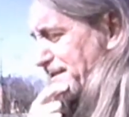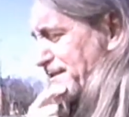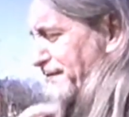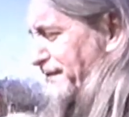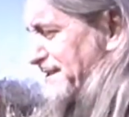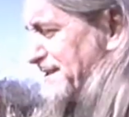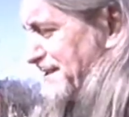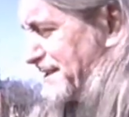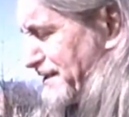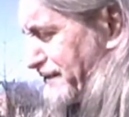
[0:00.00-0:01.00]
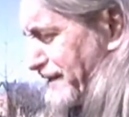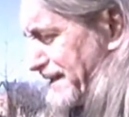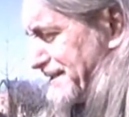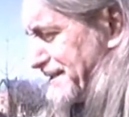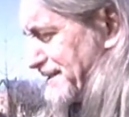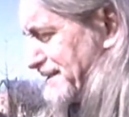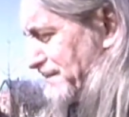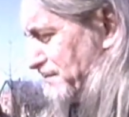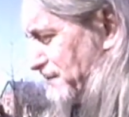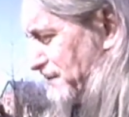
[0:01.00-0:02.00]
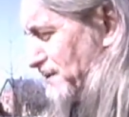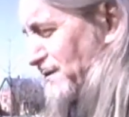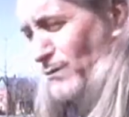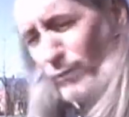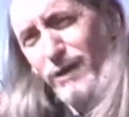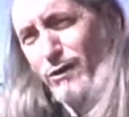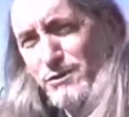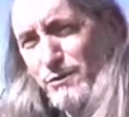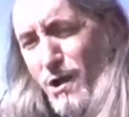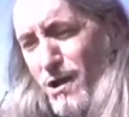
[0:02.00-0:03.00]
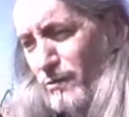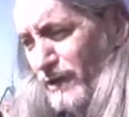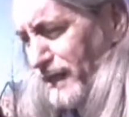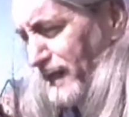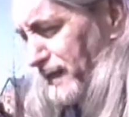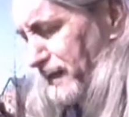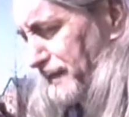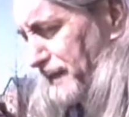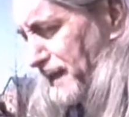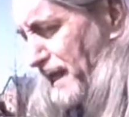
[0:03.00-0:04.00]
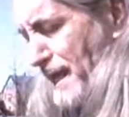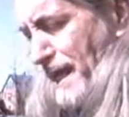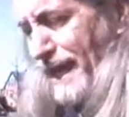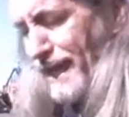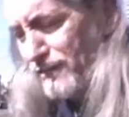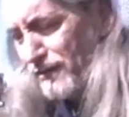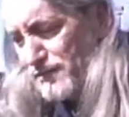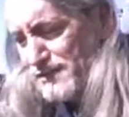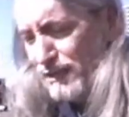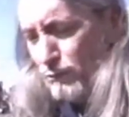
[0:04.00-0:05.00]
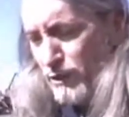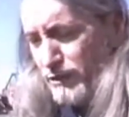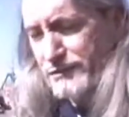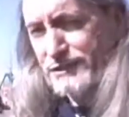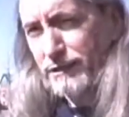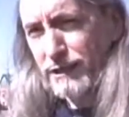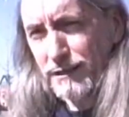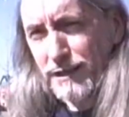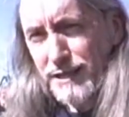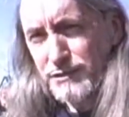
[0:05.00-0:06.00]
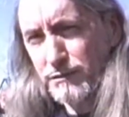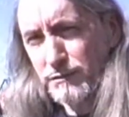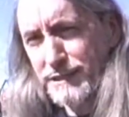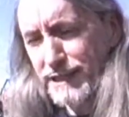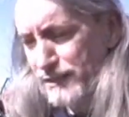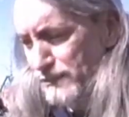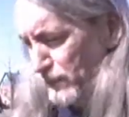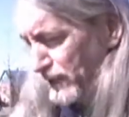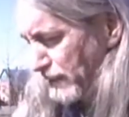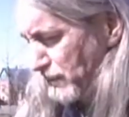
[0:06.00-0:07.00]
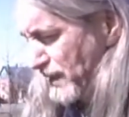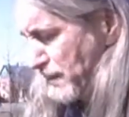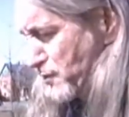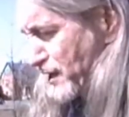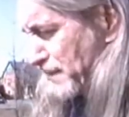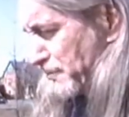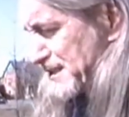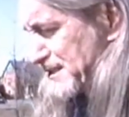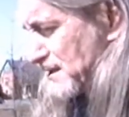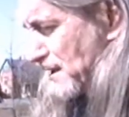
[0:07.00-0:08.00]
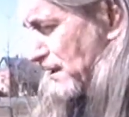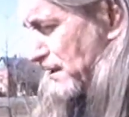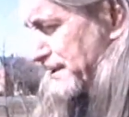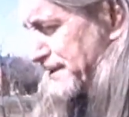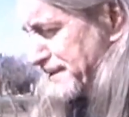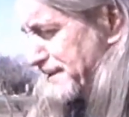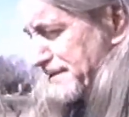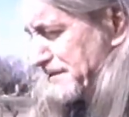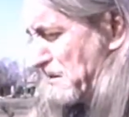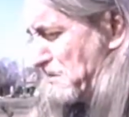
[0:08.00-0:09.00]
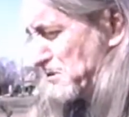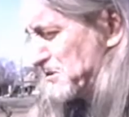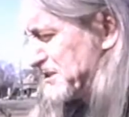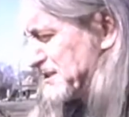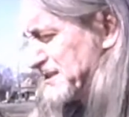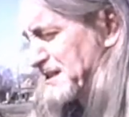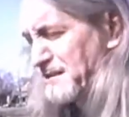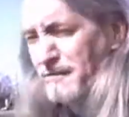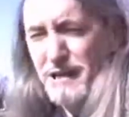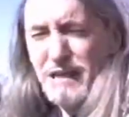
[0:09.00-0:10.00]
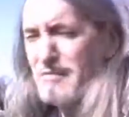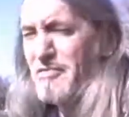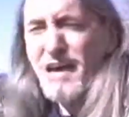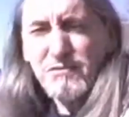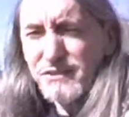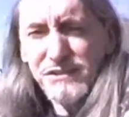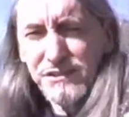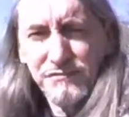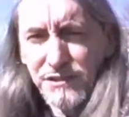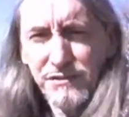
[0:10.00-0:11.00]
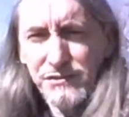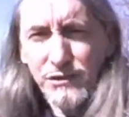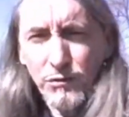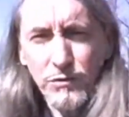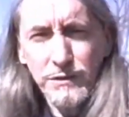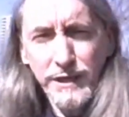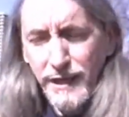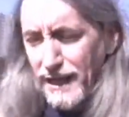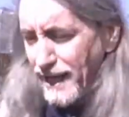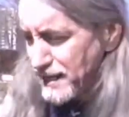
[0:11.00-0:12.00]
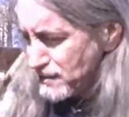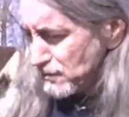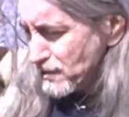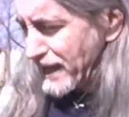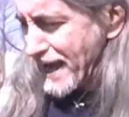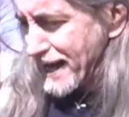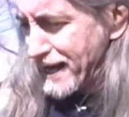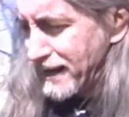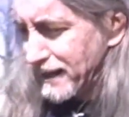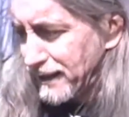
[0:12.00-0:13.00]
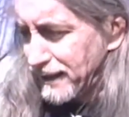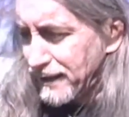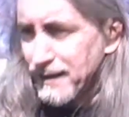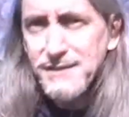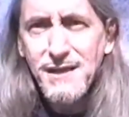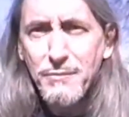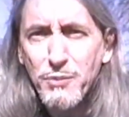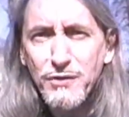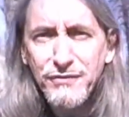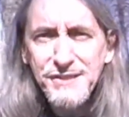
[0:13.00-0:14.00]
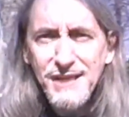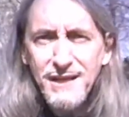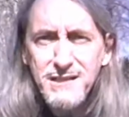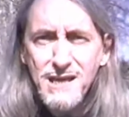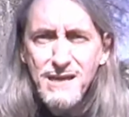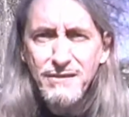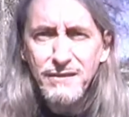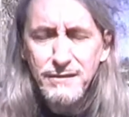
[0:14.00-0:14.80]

So if this is such a great system, what goes wrong with it? Have you ever seen one of those archaeological digs where they bring up a skull that's almost disintegrating, thousands of years old, and you look at it, it's got a perfect set of teeth?